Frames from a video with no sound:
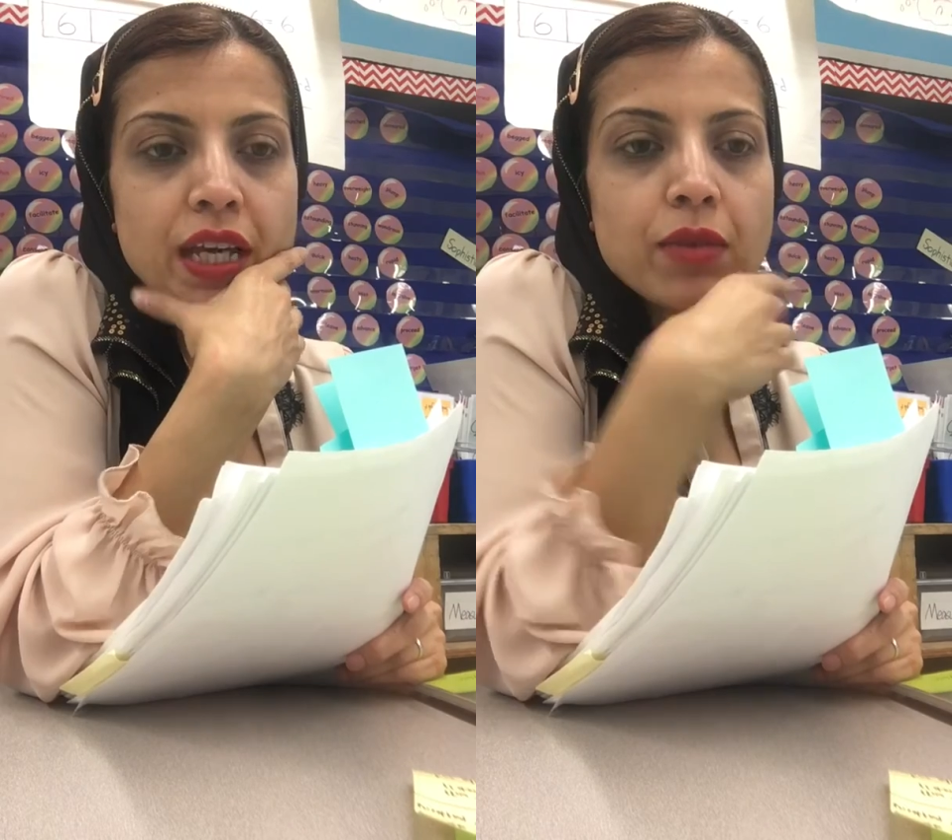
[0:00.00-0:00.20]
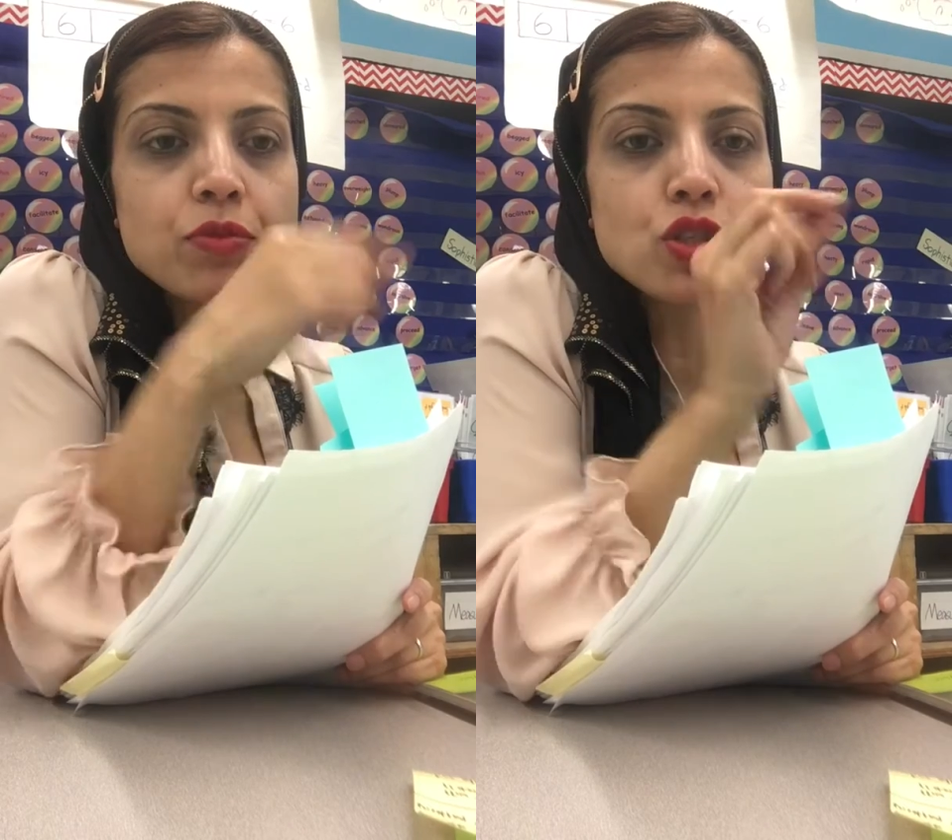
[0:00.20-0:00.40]

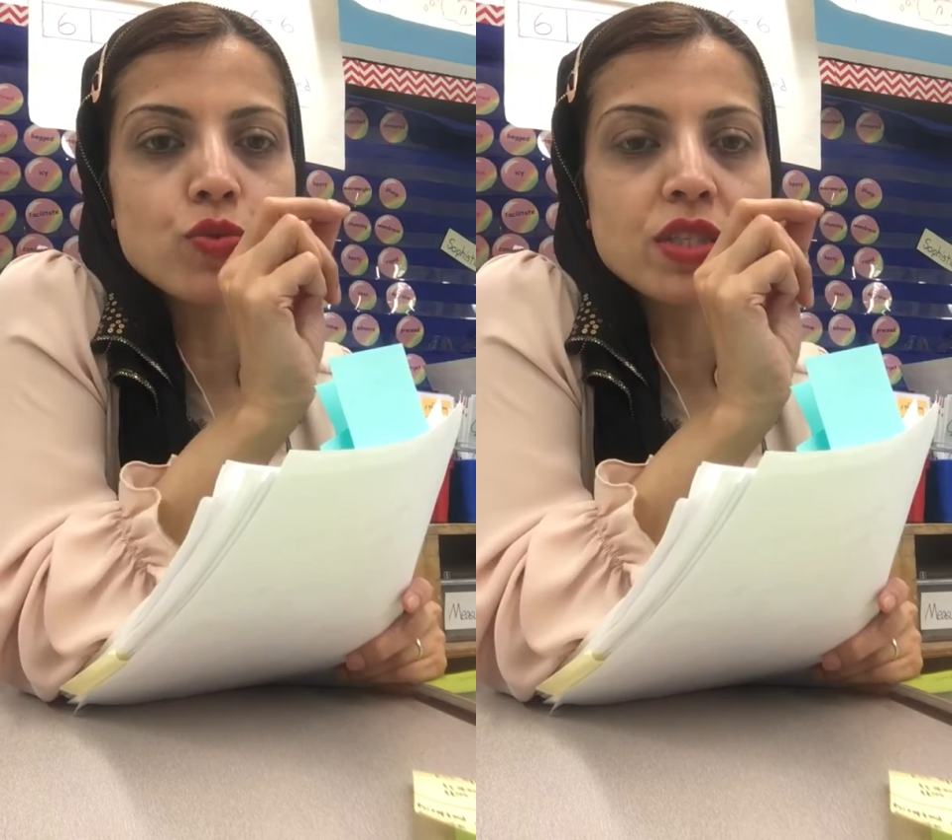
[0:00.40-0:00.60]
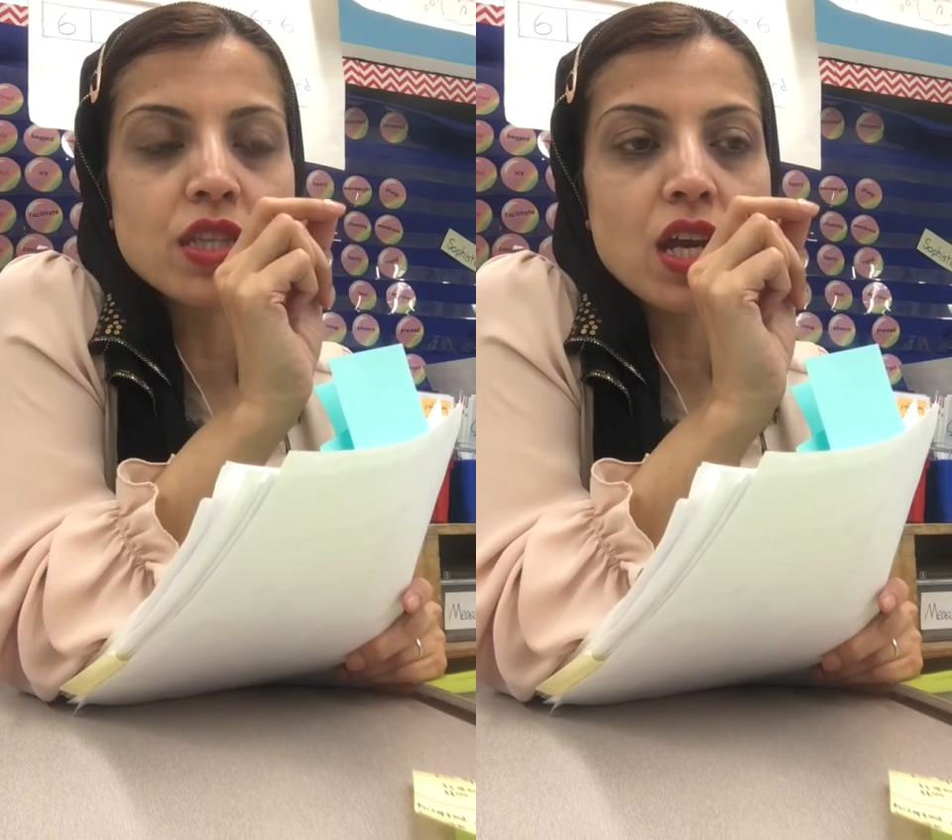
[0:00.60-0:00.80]
him, she
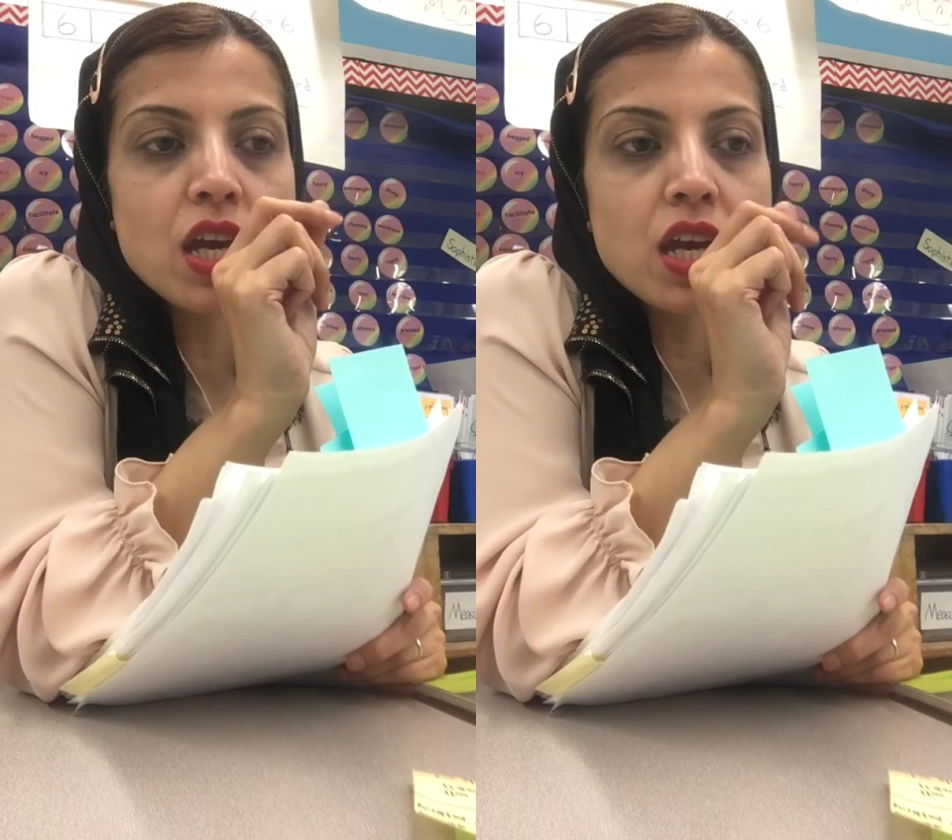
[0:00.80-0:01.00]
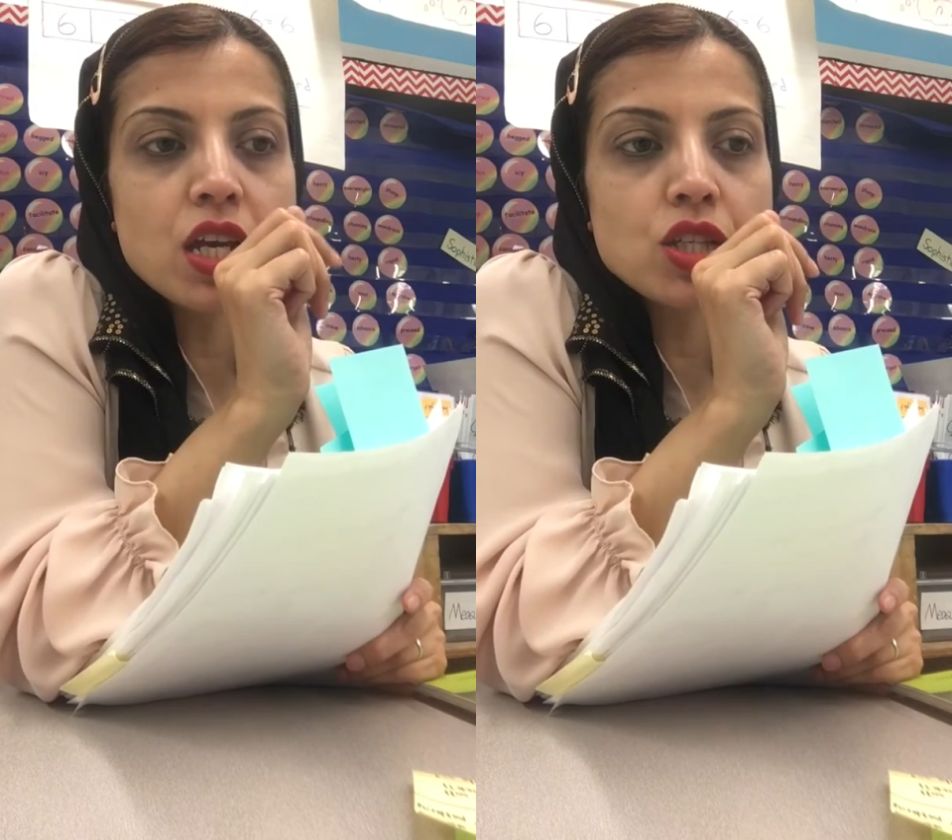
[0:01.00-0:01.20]
was
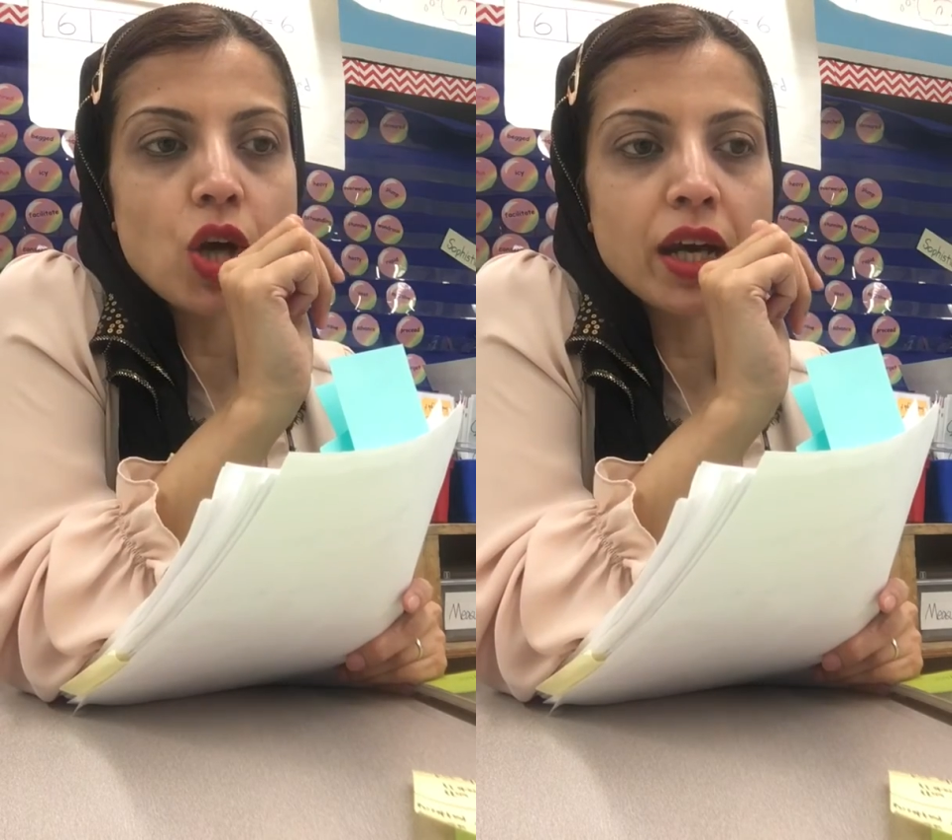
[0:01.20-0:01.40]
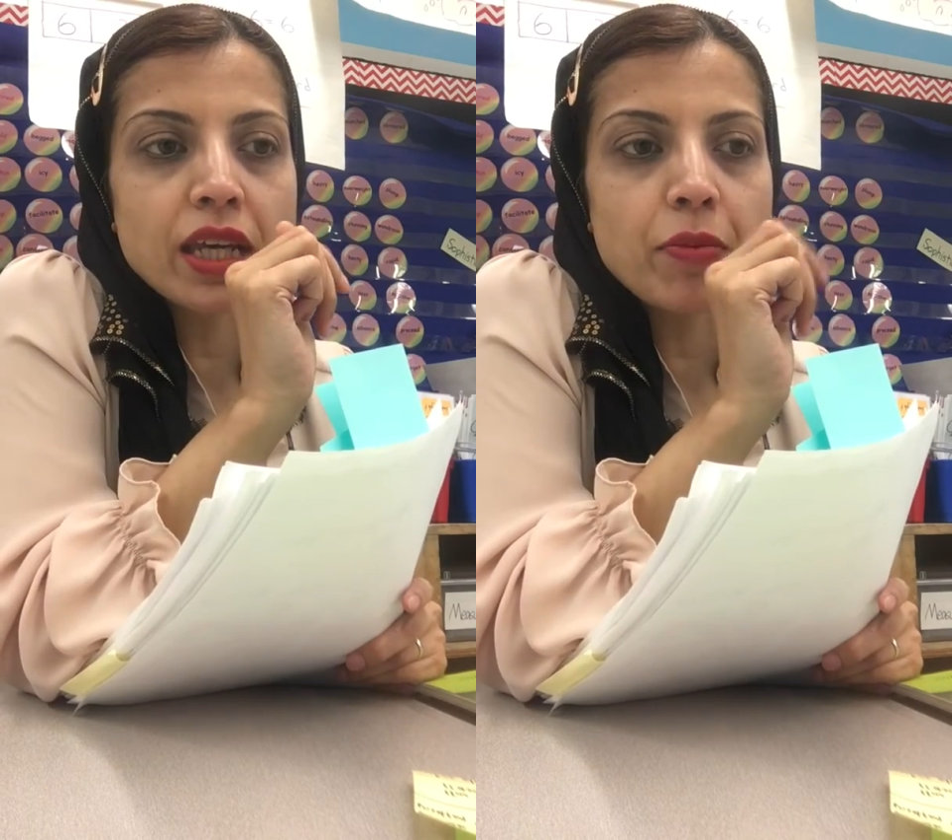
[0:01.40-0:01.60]
talking